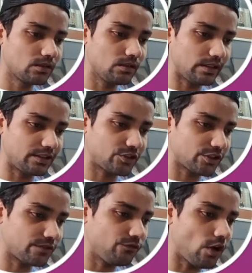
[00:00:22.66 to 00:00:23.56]

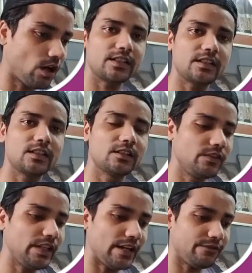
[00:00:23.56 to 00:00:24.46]
registration form.
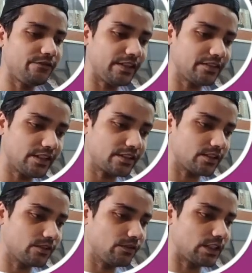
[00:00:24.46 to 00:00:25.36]
We have fixed it
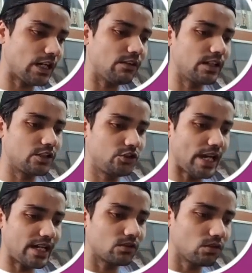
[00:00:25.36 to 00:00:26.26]
with our
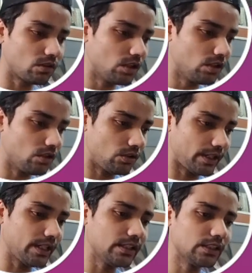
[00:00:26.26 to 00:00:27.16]
Django,
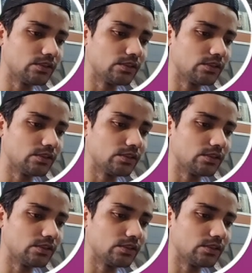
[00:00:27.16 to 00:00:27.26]
okay?